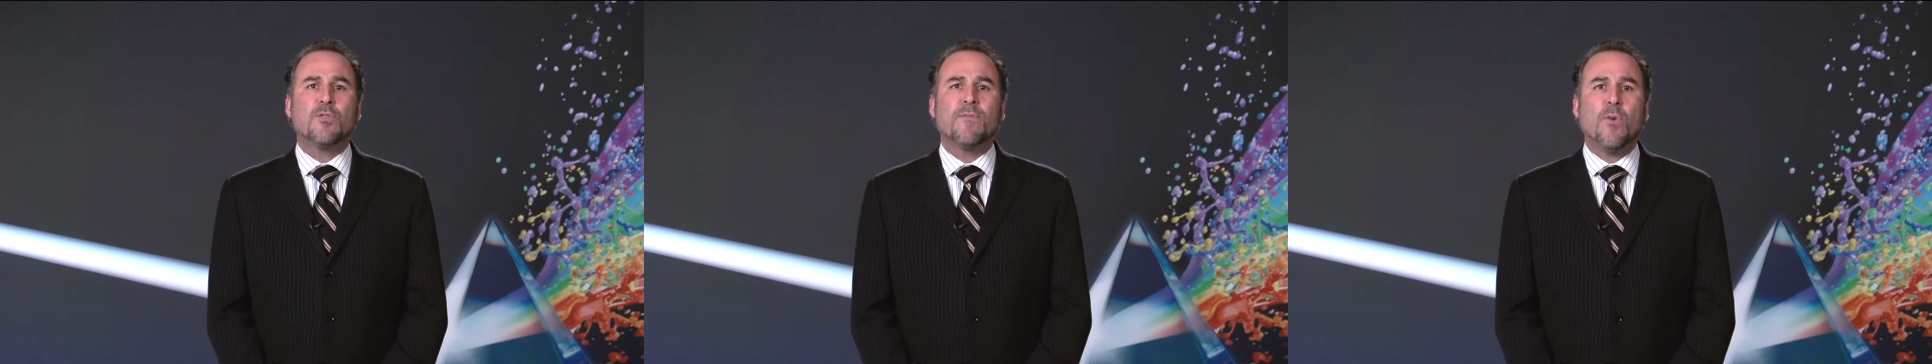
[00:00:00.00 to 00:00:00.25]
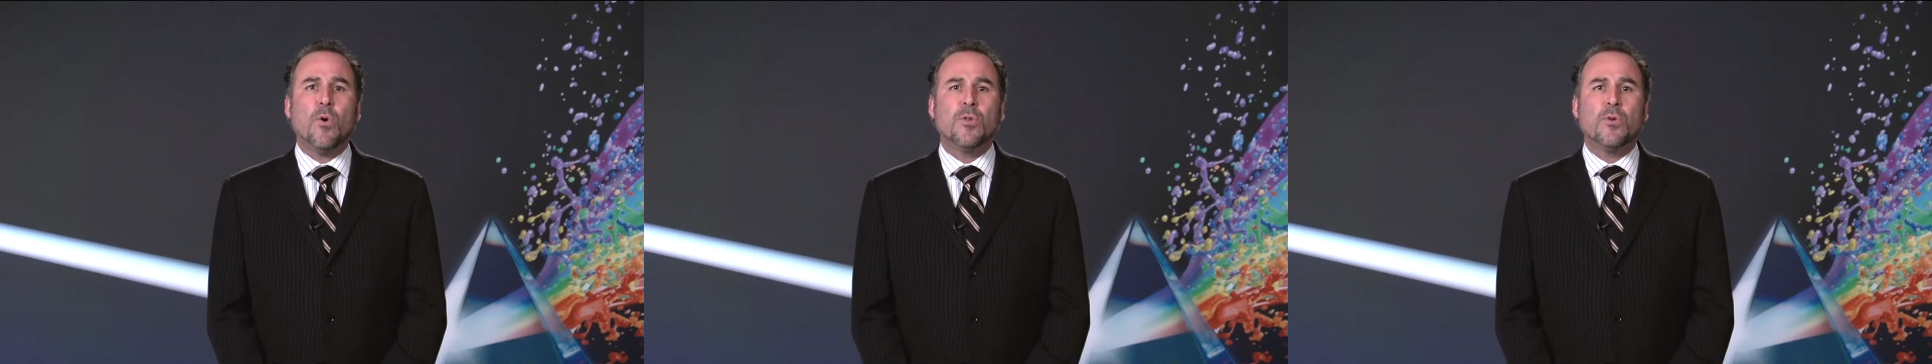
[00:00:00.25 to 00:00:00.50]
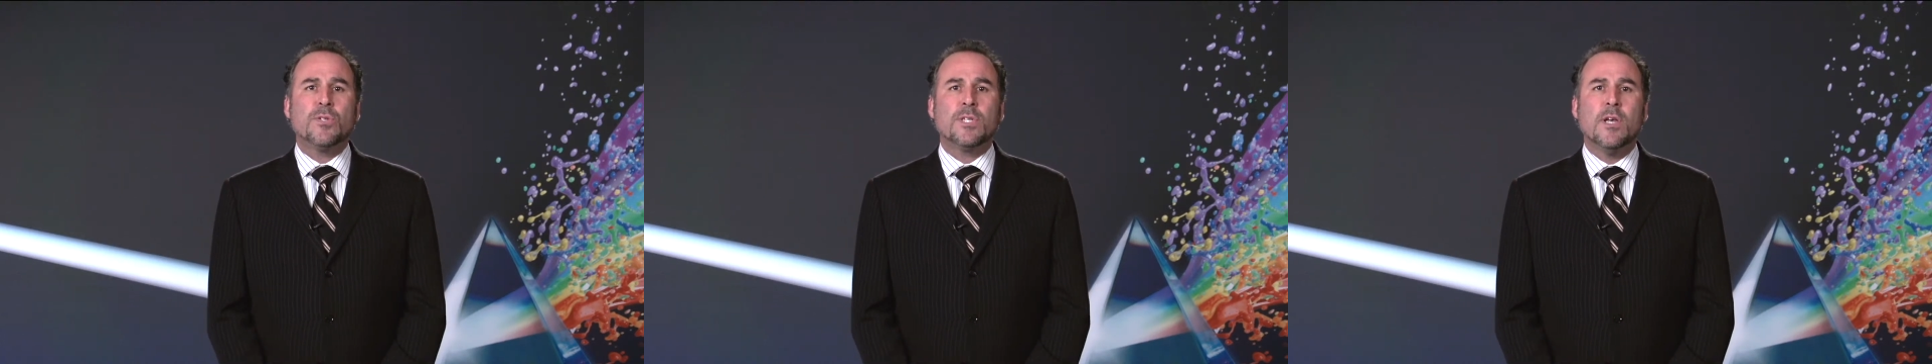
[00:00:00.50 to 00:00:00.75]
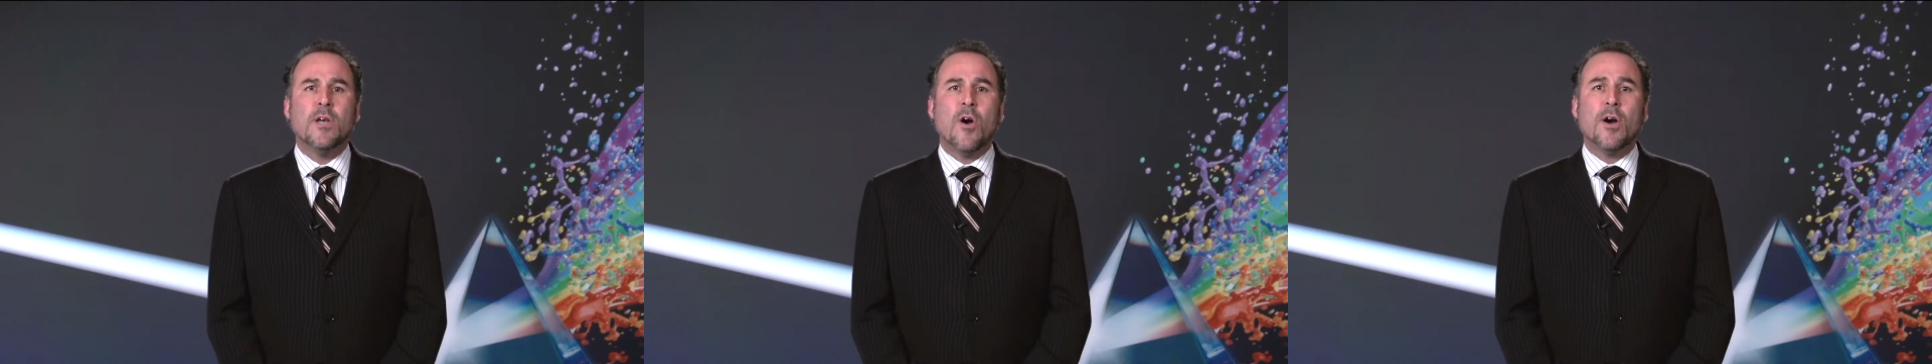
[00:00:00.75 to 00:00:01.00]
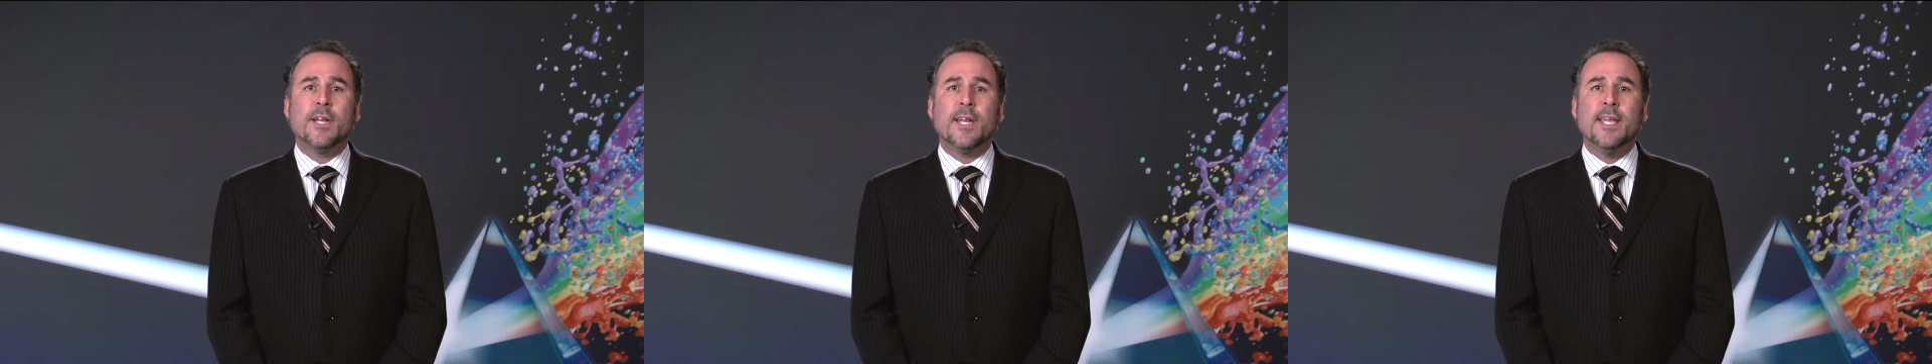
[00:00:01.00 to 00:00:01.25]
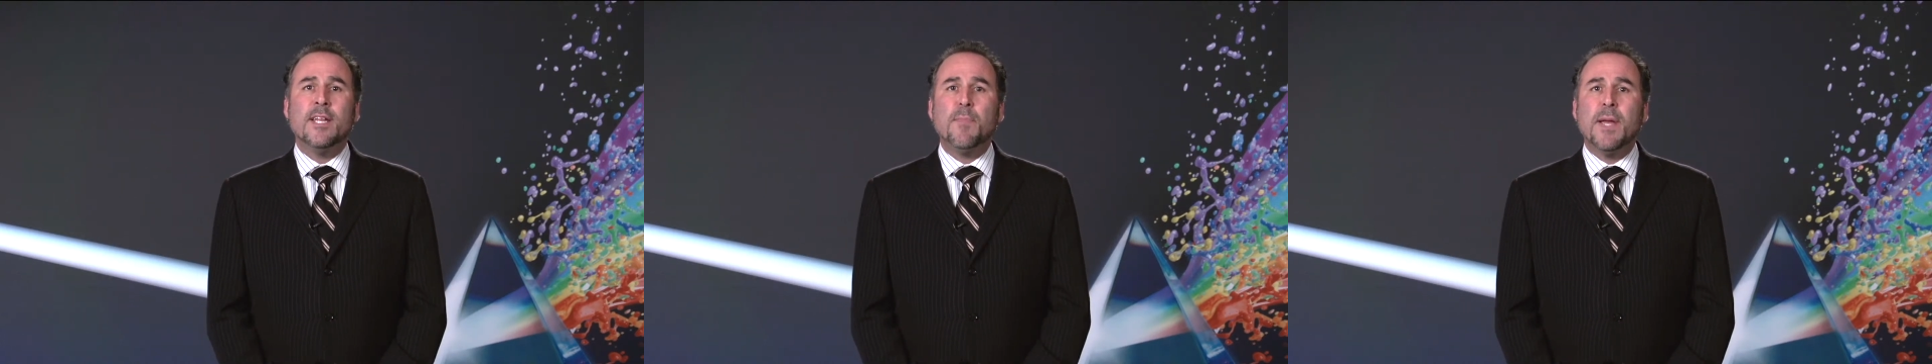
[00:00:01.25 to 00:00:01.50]
or folders on an
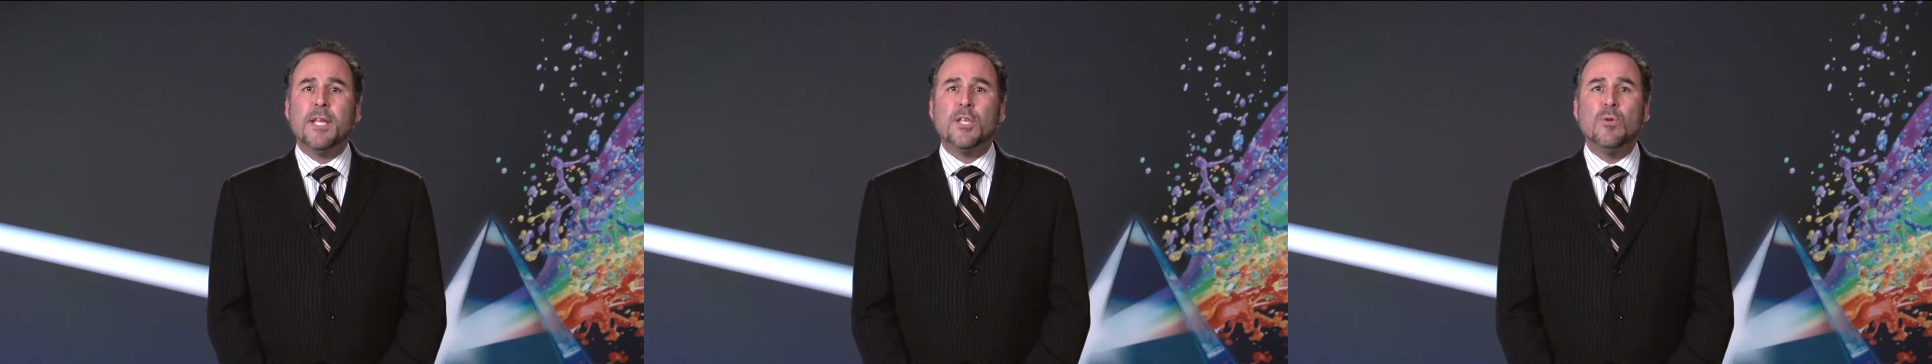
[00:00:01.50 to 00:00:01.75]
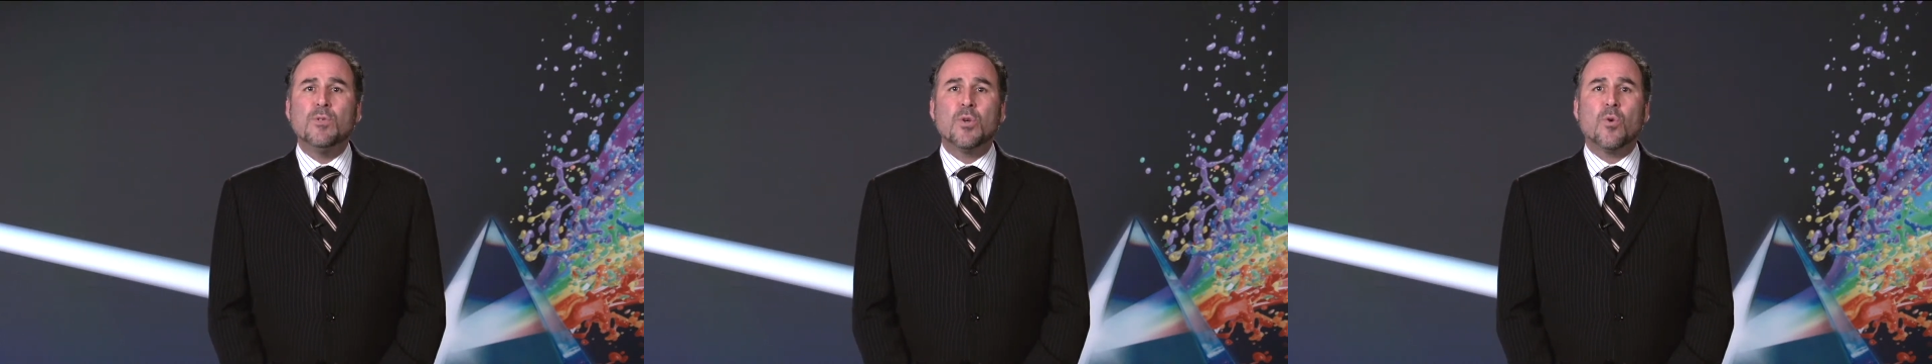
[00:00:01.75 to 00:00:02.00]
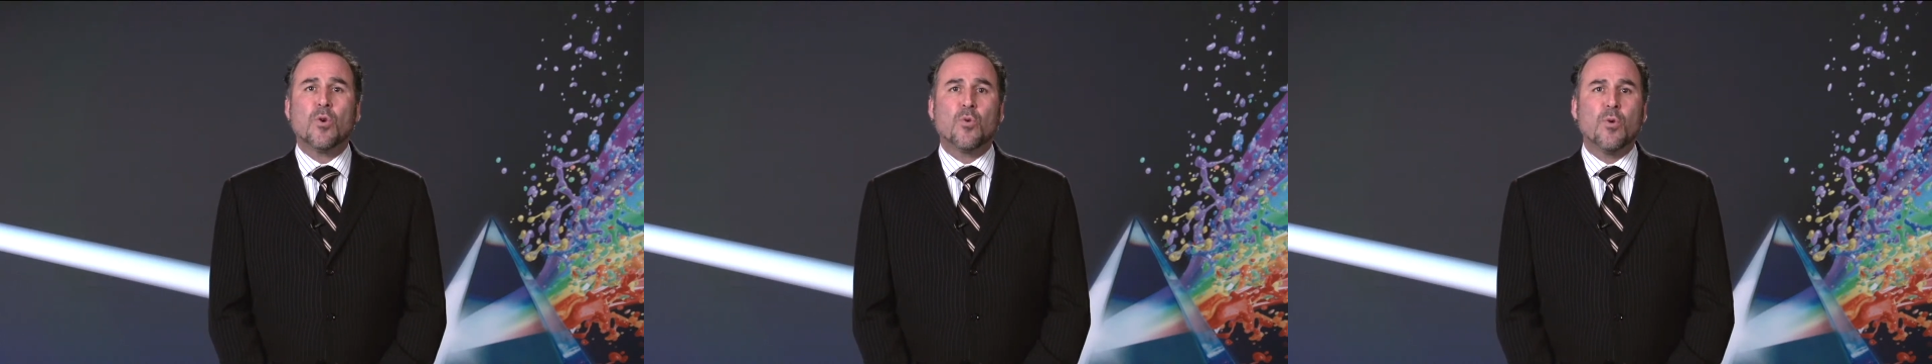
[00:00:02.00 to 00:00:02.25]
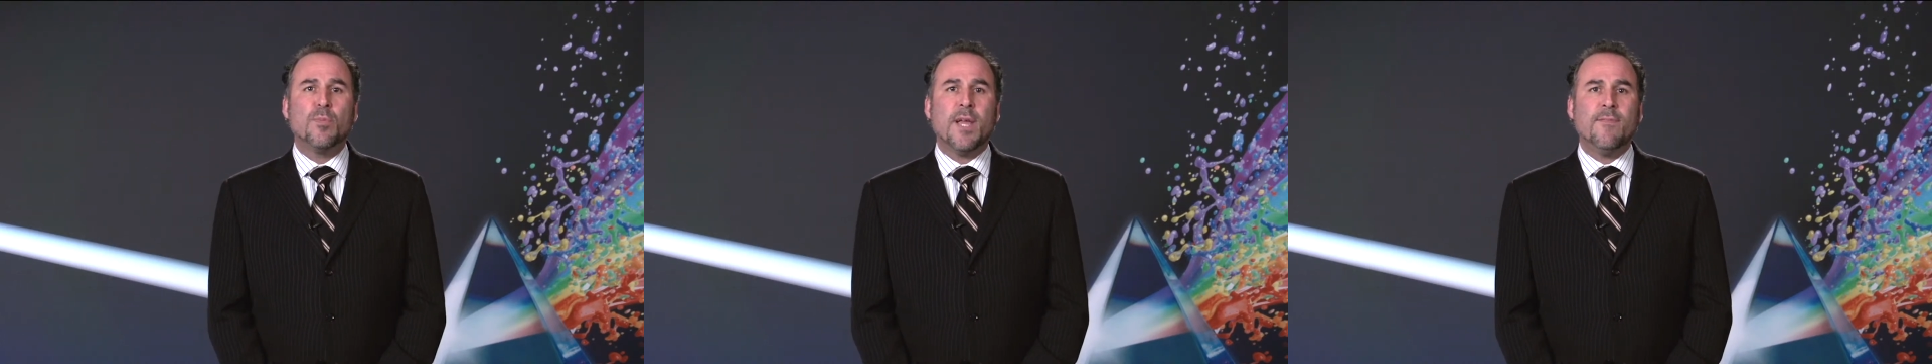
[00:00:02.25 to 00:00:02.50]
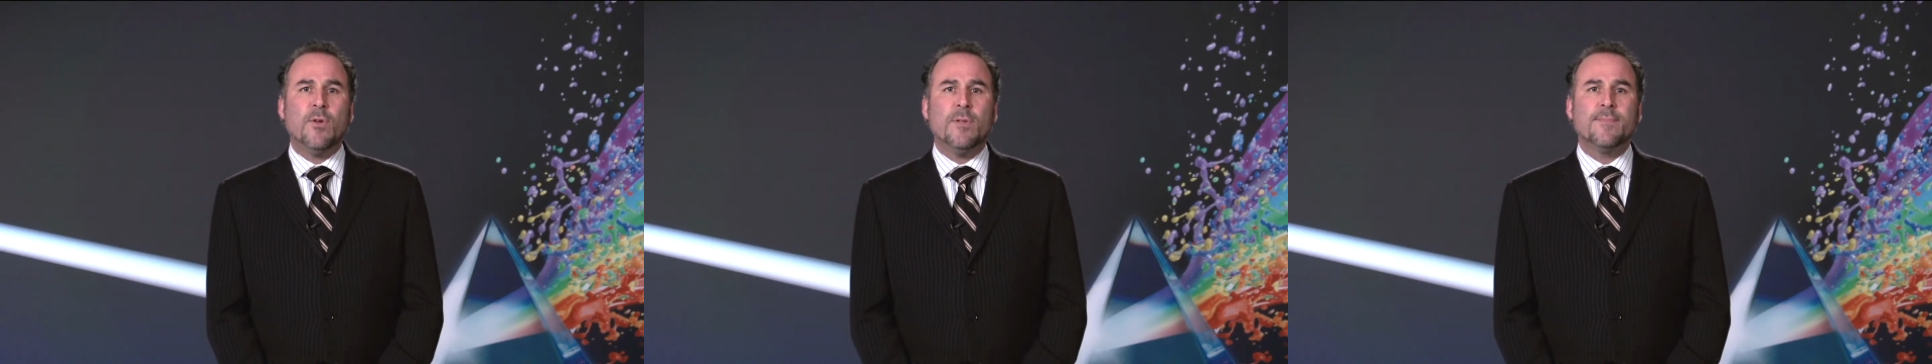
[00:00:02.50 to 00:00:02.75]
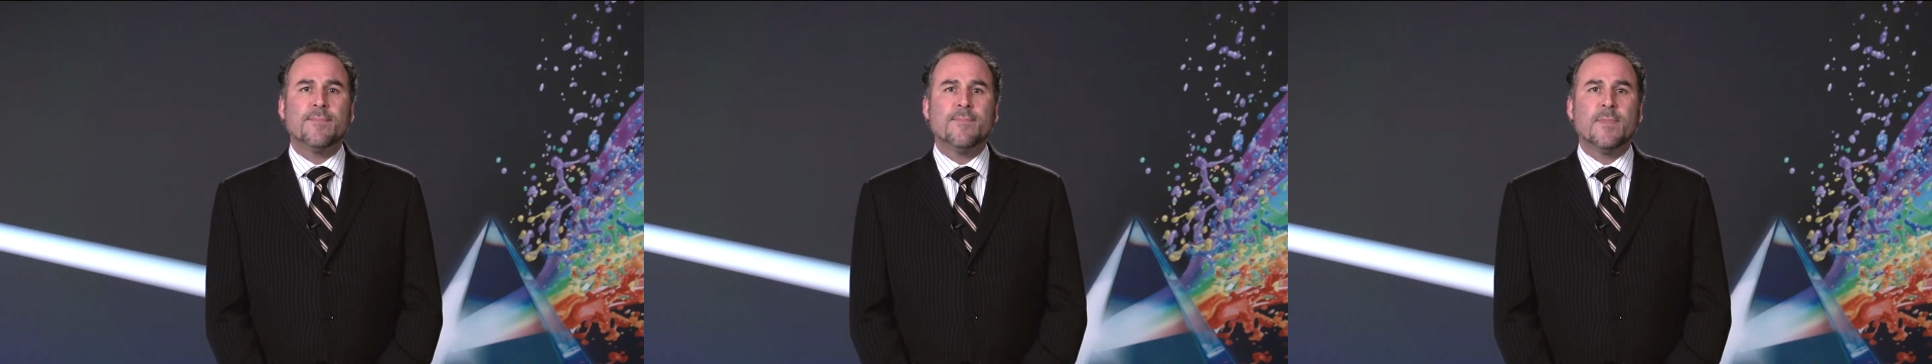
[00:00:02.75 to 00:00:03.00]
independent user or group level?